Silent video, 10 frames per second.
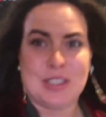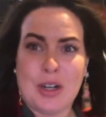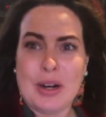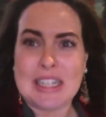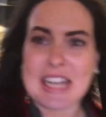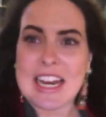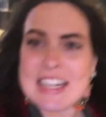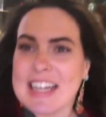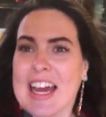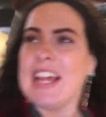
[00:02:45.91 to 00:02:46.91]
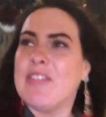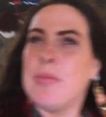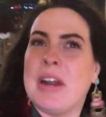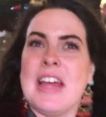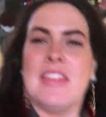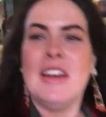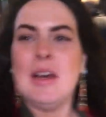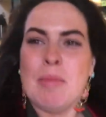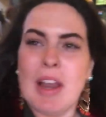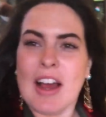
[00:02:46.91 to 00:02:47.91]
so excited I can't even breathe.
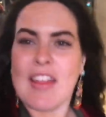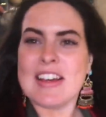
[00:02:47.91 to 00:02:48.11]
But look at